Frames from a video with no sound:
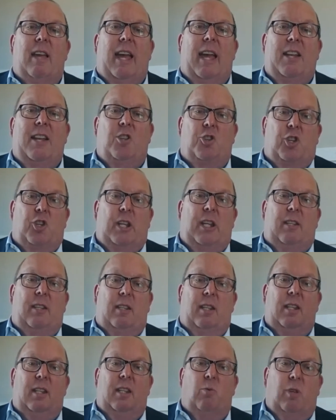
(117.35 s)
and
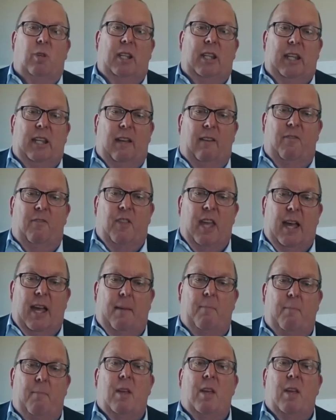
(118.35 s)
Jesus would give
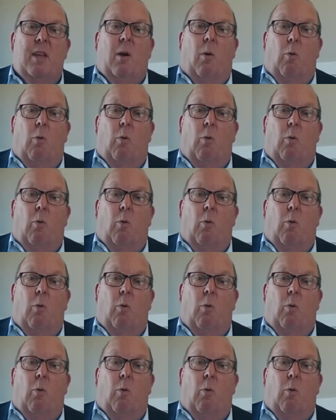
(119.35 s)
them